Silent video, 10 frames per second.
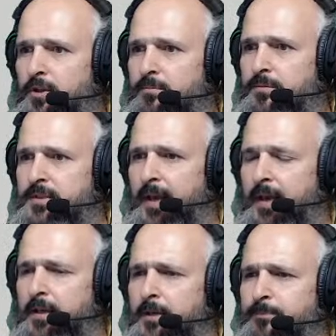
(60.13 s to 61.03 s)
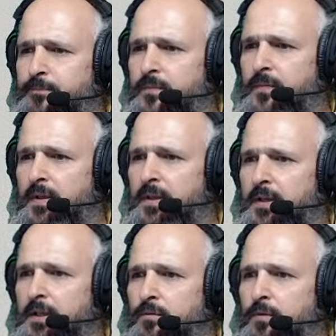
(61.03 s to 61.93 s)
tank it
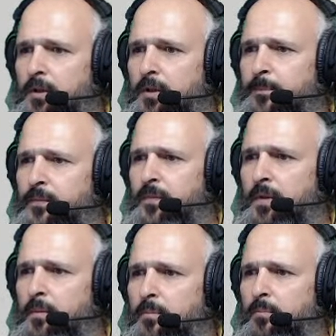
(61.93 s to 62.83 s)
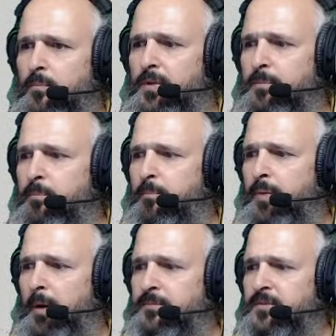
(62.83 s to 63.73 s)
will be
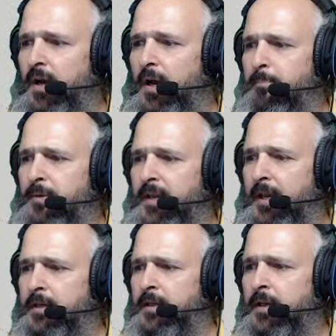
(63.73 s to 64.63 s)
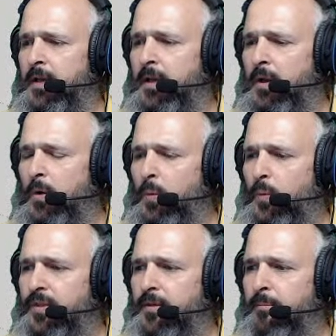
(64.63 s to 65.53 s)
pumped up again with a
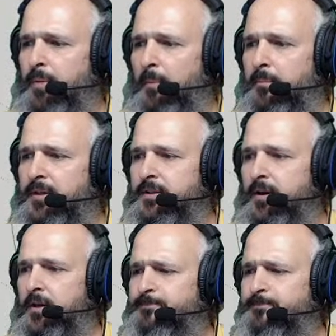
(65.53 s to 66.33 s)
pump. And there are,